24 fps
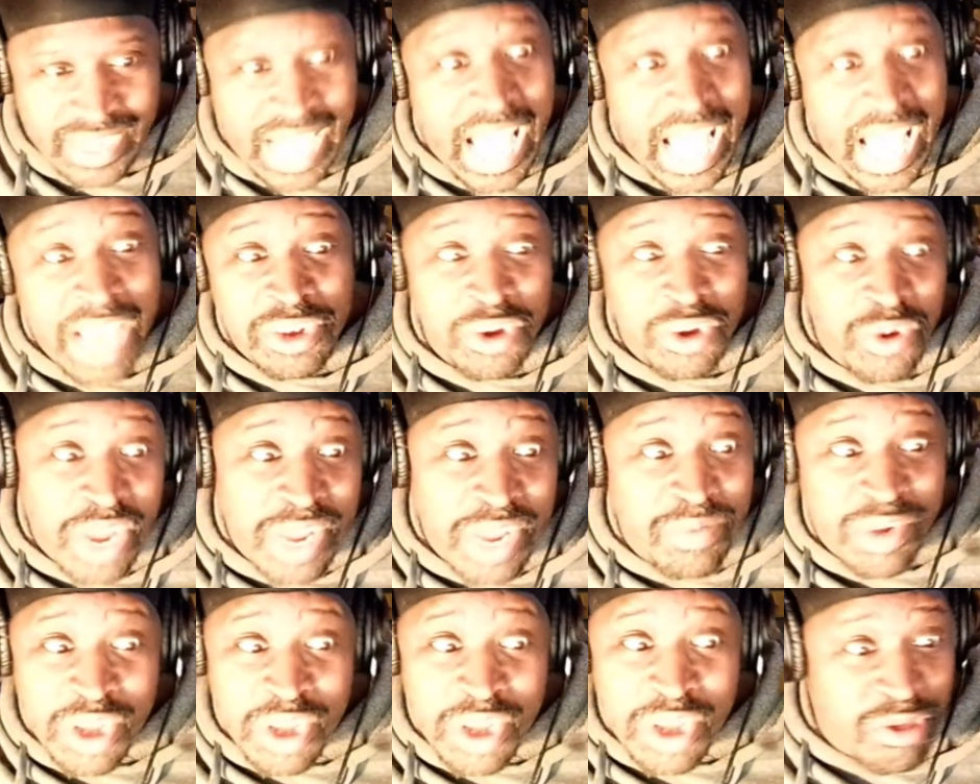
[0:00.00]
I knew
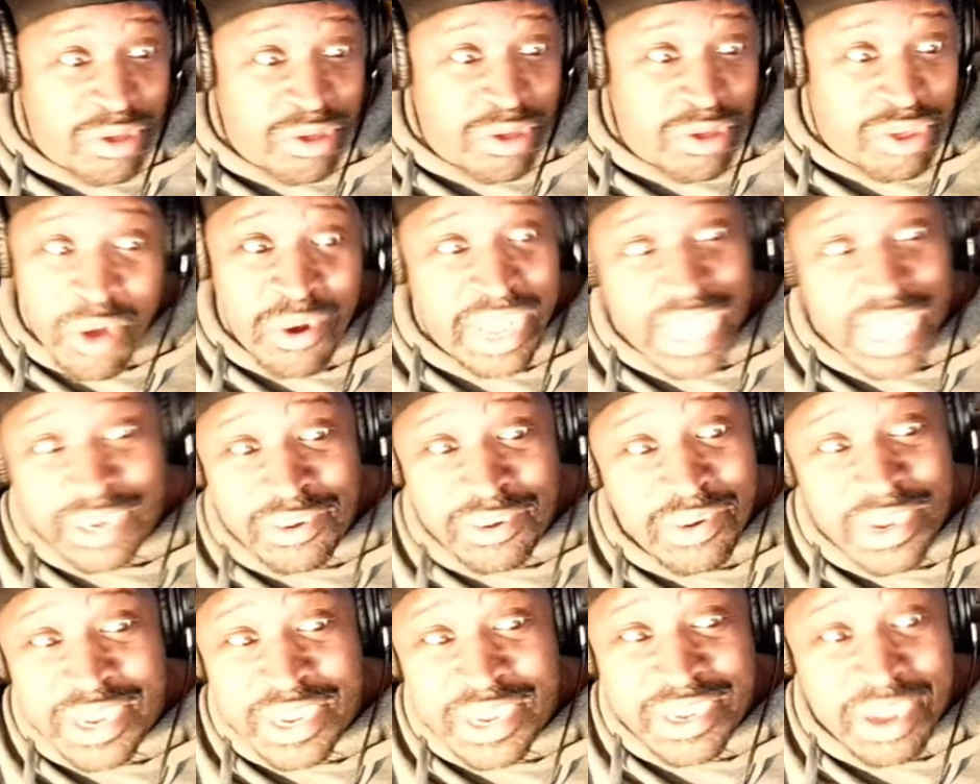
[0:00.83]
he was going to choke.
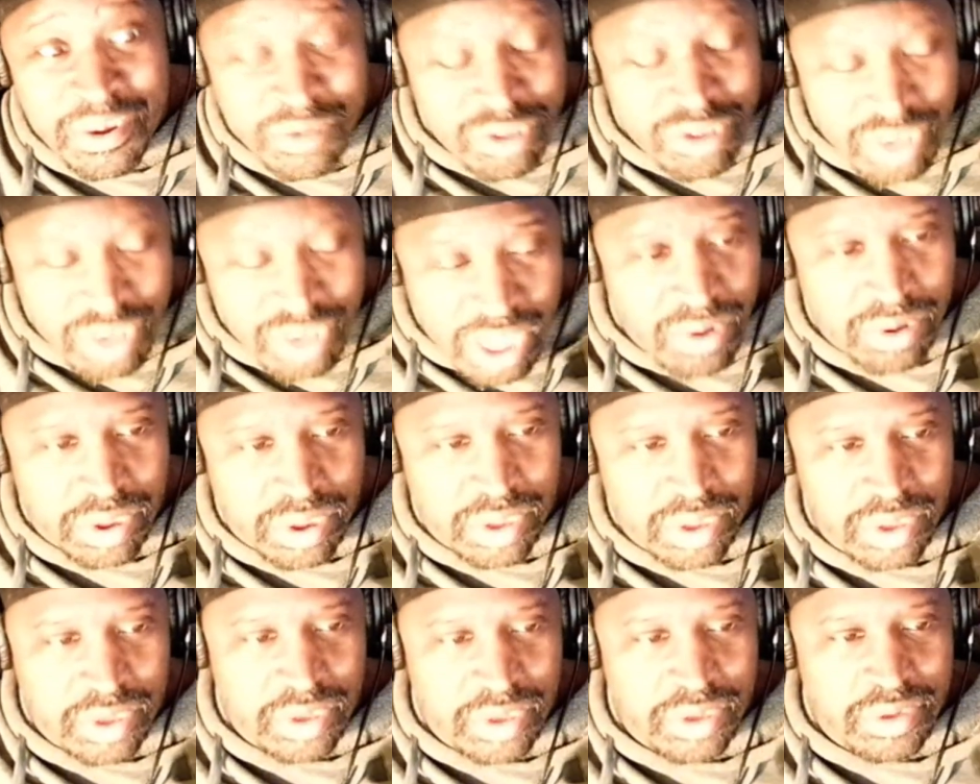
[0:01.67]
I knew he was going to choke.